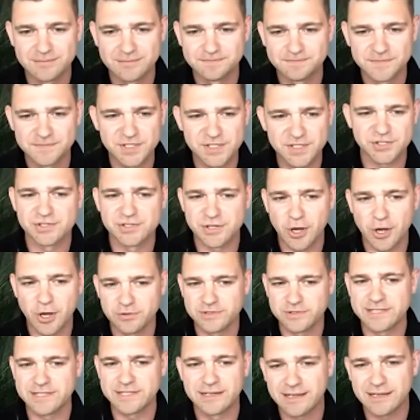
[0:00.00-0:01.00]
such as
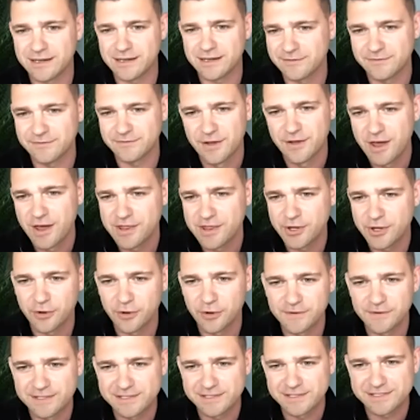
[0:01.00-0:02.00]
hosting kind of the
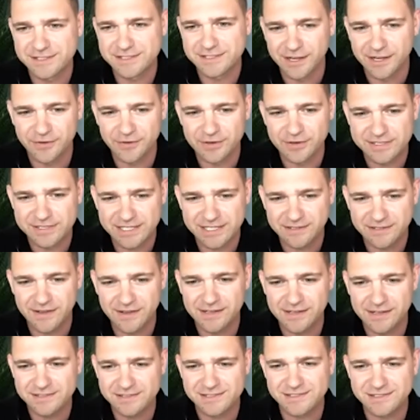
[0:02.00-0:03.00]
office diversity
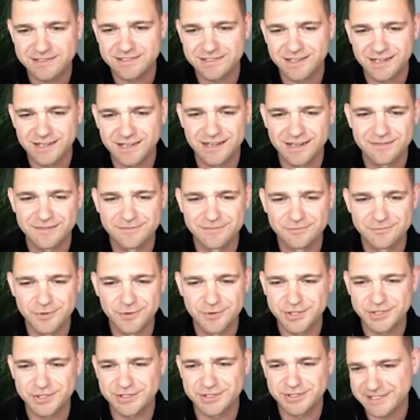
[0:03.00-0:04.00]
events,
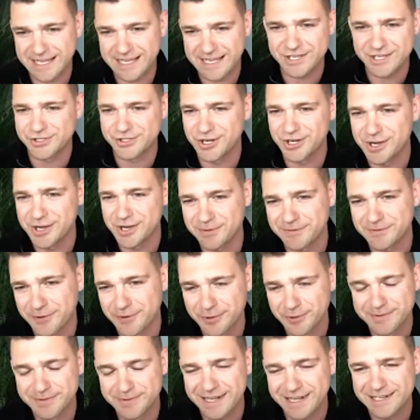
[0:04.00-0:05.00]
which Sage and I
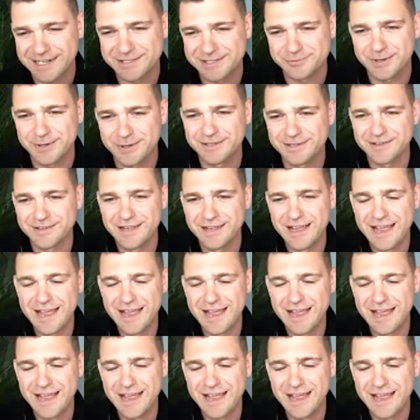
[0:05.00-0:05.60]
performed at as well,